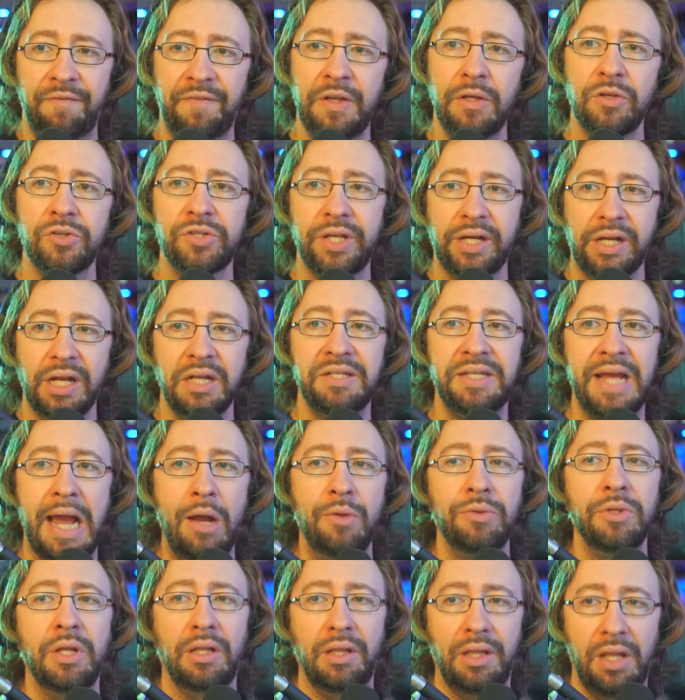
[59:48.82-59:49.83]
It feels like a
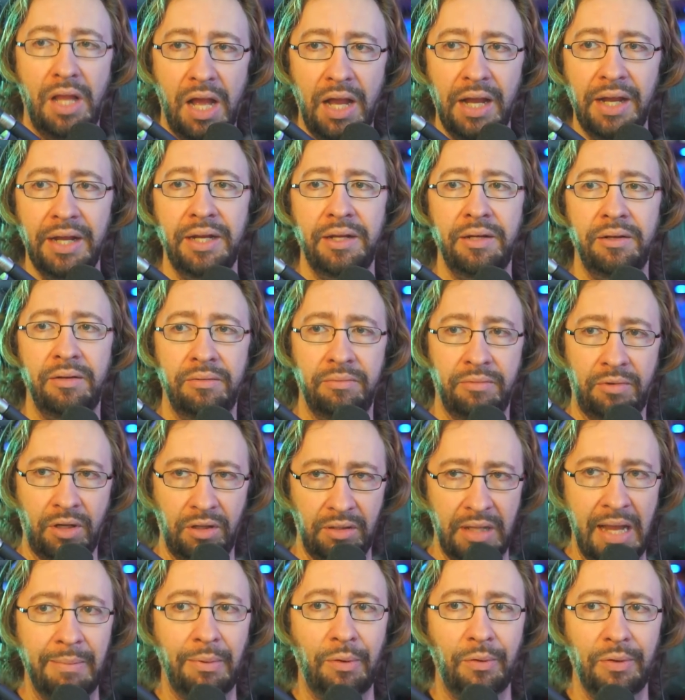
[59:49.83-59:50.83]
down the line
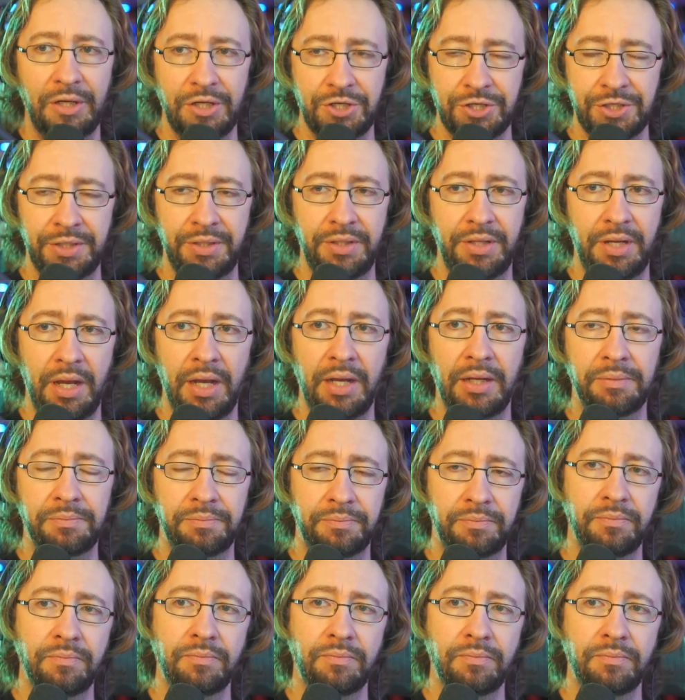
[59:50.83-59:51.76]
collaboration. Yeah. yeah.